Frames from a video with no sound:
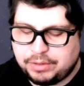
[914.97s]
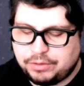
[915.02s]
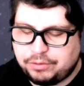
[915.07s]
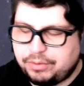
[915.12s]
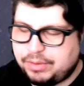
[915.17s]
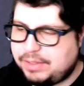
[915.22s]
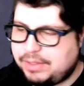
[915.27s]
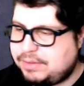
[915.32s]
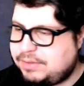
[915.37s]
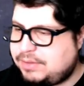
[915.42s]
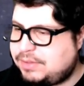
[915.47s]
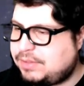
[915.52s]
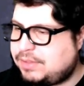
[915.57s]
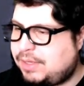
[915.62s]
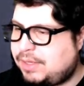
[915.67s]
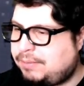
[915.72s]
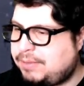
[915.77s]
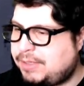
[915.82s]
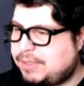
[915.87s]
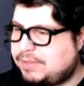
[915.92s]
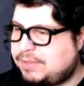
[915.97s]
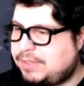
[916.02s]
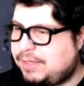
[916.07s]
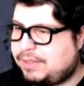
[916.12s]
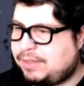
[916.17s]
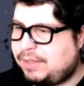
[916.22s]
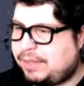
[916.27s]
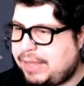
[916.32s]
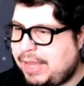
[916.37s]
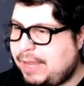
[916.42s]
this. I'm going to stick
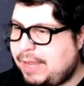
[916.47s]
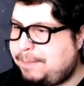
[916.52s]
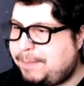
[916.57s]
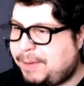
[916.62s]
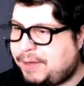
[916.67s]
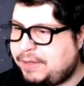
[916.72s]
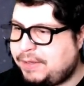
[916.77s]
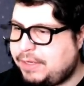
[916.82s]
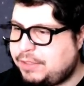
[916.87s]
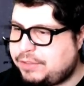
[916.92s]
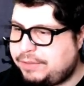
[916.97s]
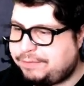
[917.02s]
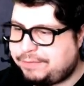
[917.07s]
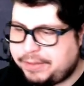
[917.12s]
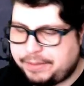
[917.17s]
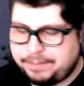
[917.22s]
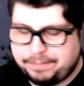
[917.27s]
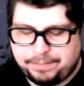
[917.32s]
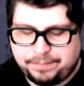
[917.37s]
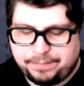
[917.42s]
the cape on each of them.